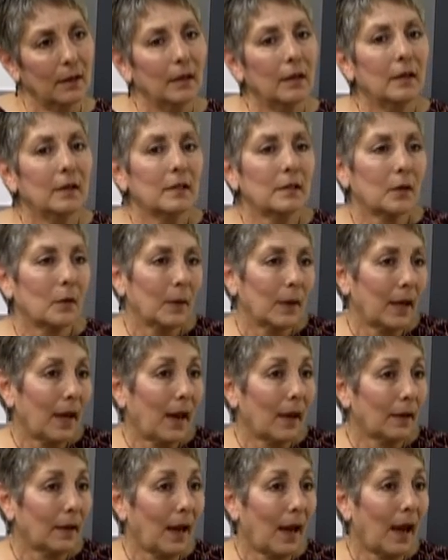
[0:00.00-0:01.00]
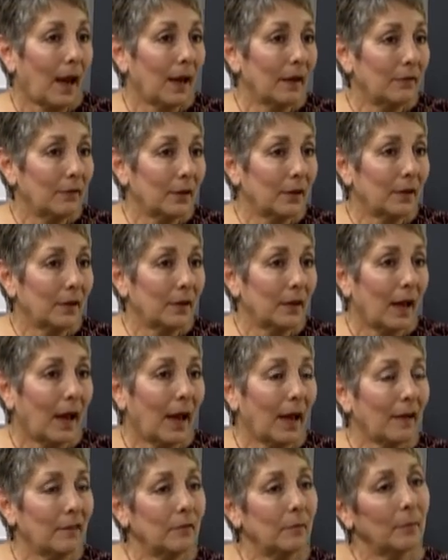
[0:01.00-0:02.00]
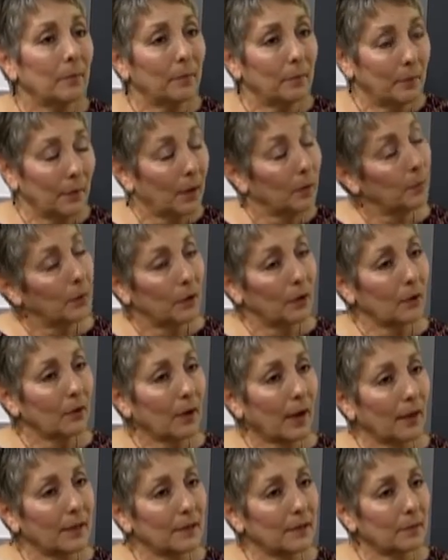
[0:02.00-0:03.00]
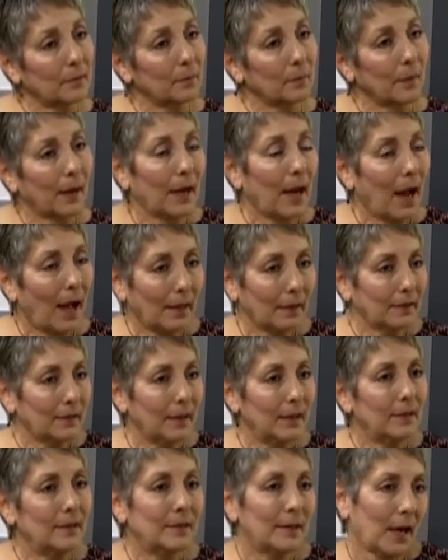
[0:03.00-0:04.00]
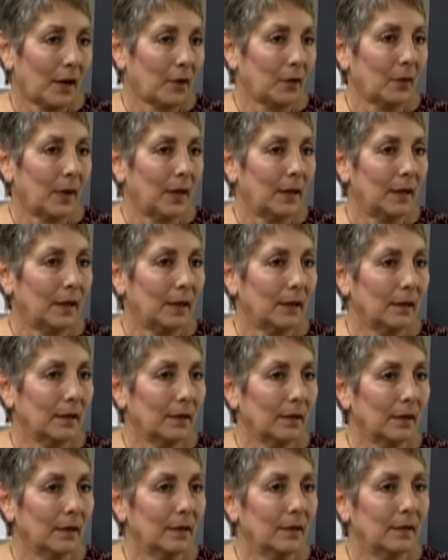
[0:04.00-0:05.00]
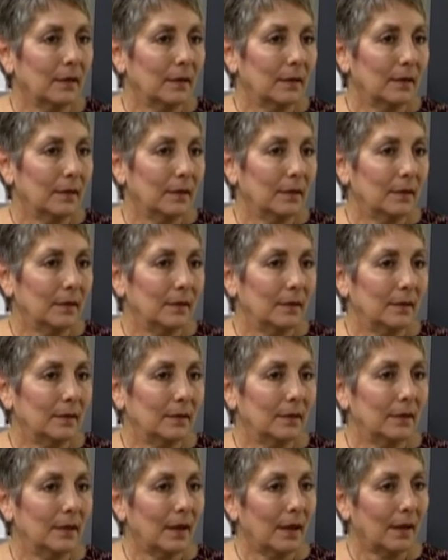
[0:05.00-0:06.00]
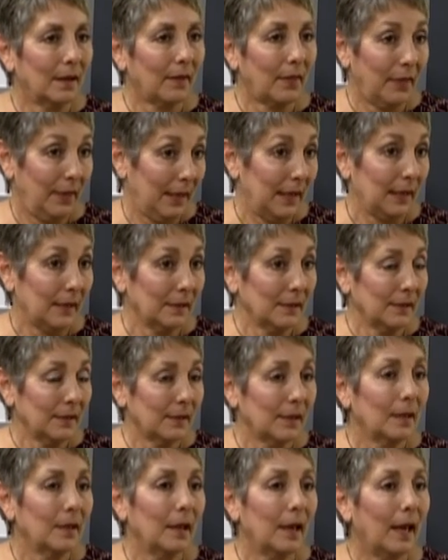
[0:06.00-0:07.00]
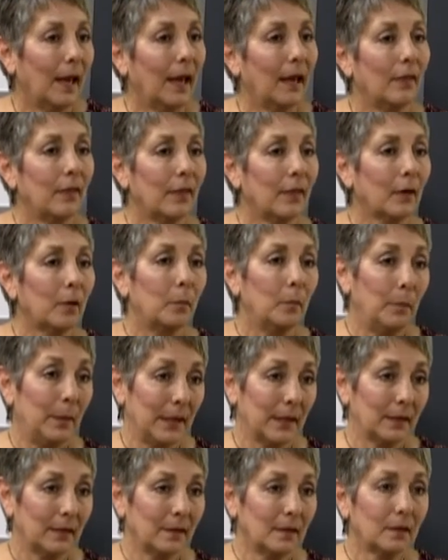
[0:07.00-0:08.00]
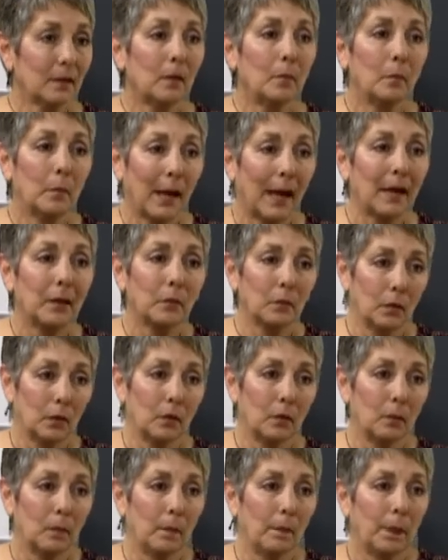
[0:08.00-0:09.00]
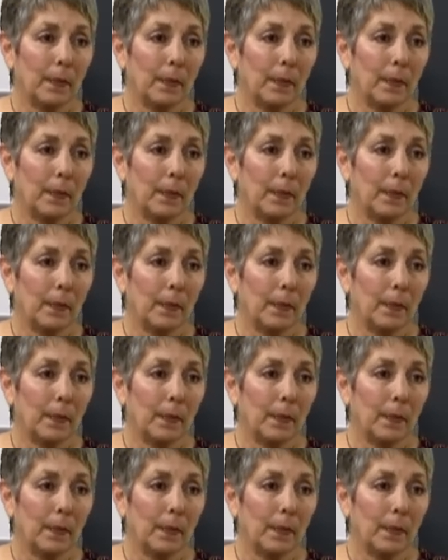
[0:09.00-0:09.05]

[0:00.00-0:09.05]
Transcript: So again, I've I've computerized my holiday decorating things and they're binned by room.